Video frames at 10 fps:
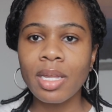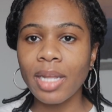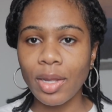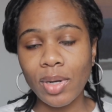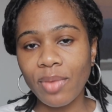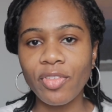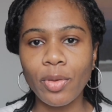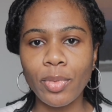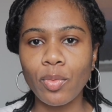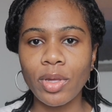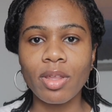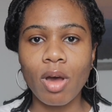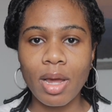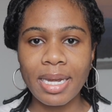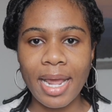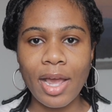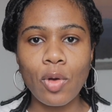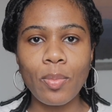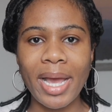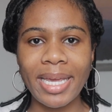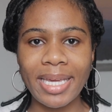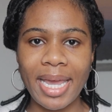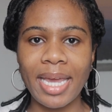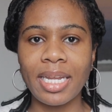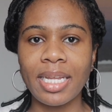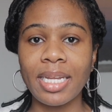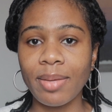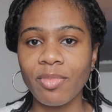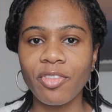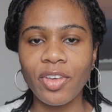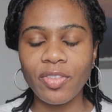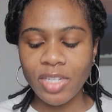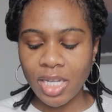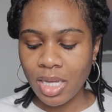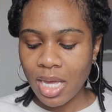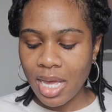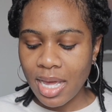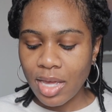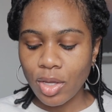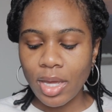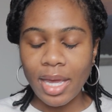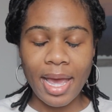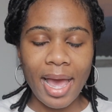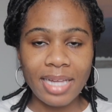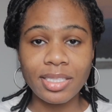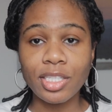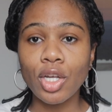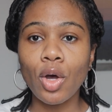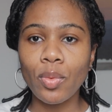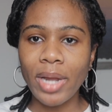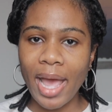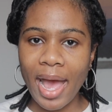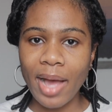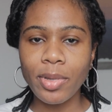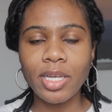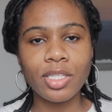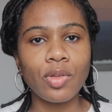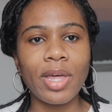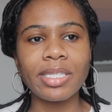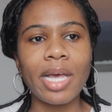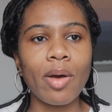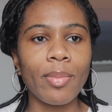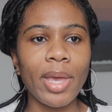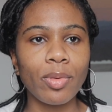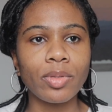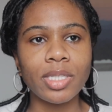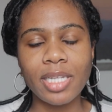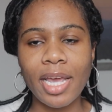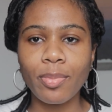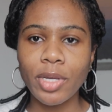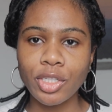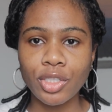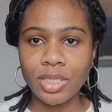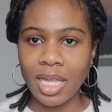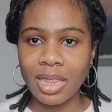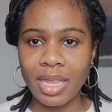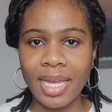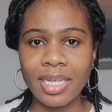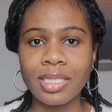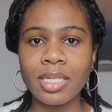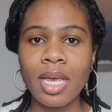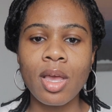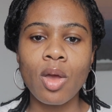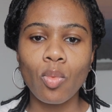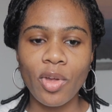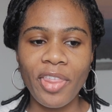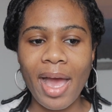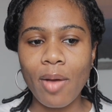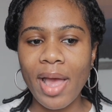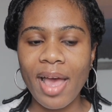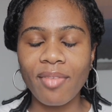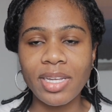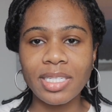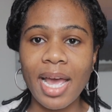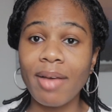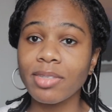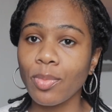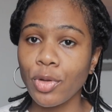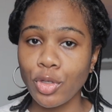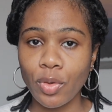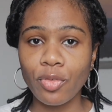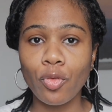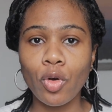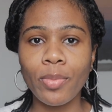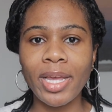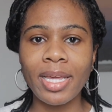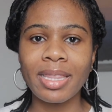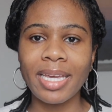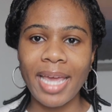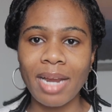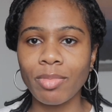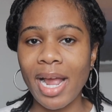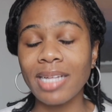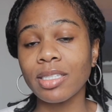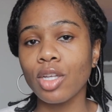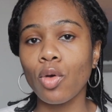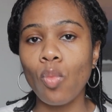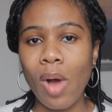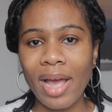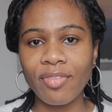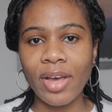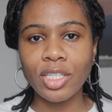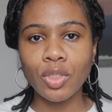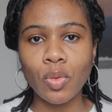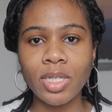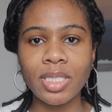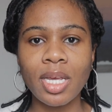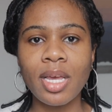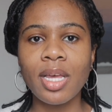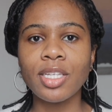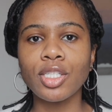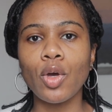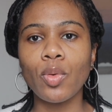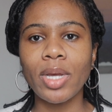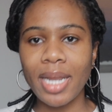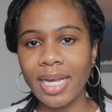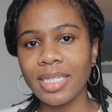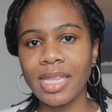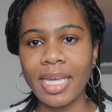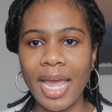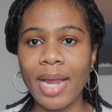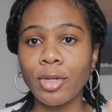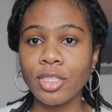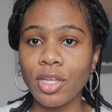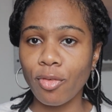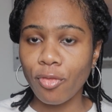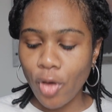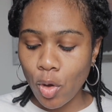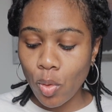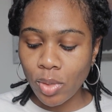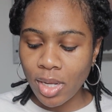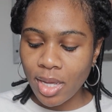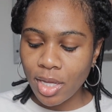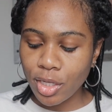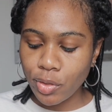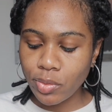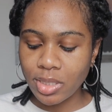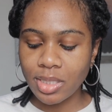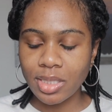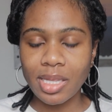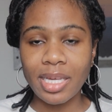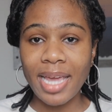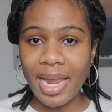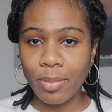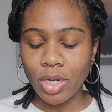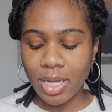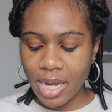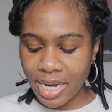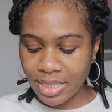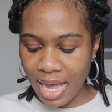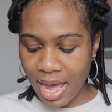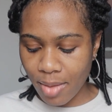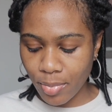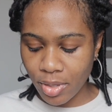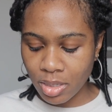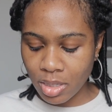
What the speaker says: Like when I'm filming with on now, my Canon M50. It has its own app, so that's how I'm able to take pictures and things without having to have someone do it for me. The camera has its own Wi-Fi source, so connecting the camera to the phone uses the Camera Connect app.